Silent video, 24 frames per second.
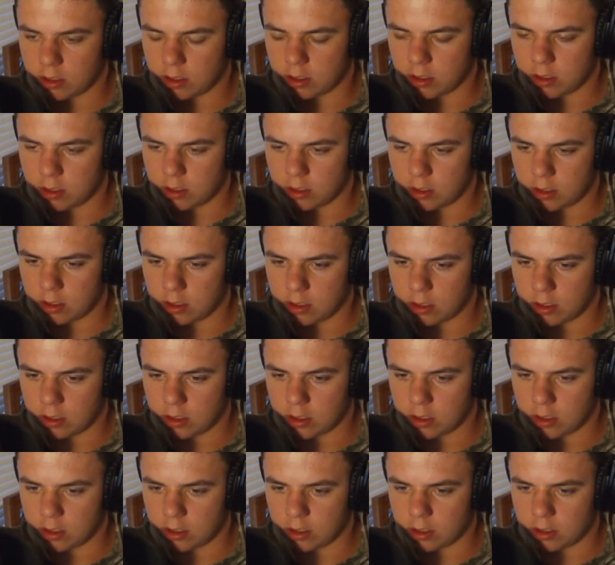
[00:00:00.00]

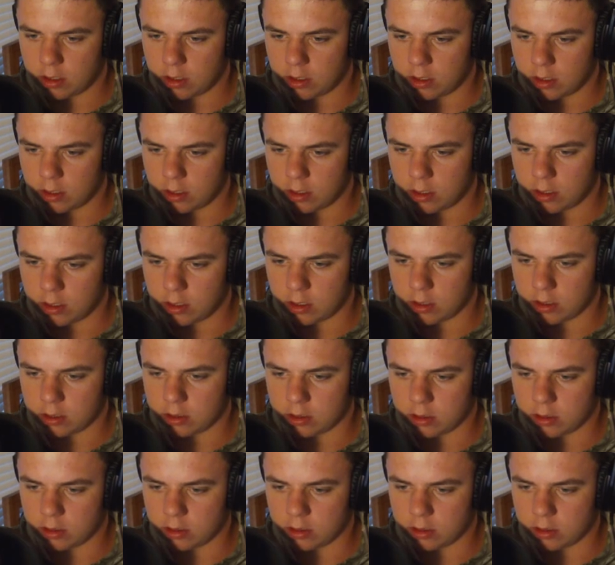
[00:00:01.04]
Nothing is said.